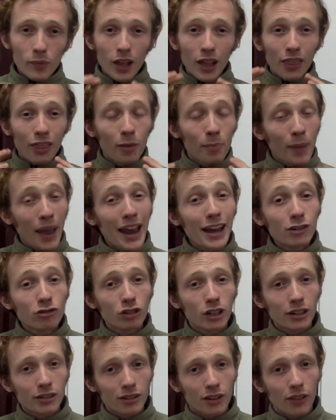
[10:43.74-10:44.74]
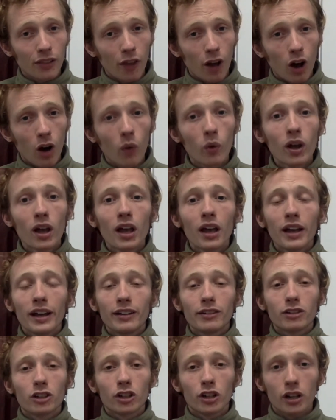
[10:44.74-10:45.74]
The main reason, though, is
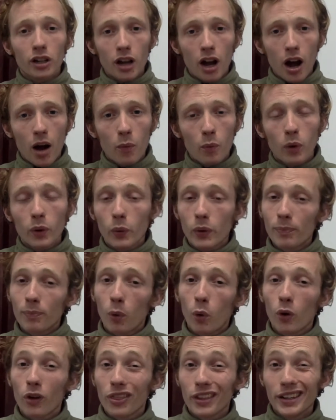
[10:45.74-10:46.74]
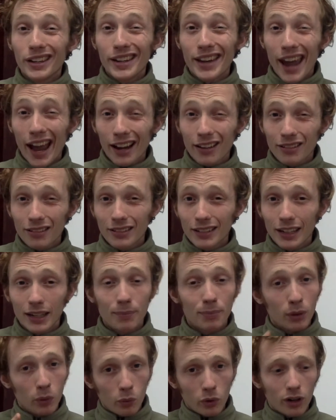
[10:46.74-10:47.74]
going to come when we pour the next steep,
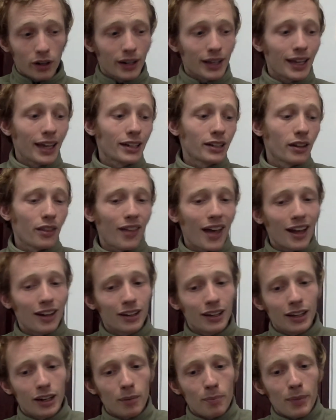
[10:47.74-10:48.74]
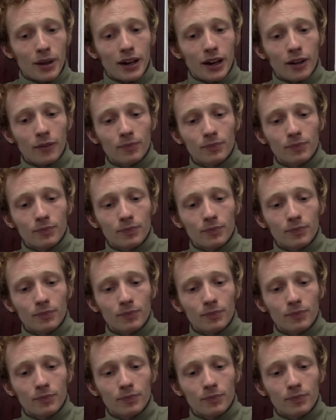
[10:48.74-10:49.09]
and we're going to get to that in a minute.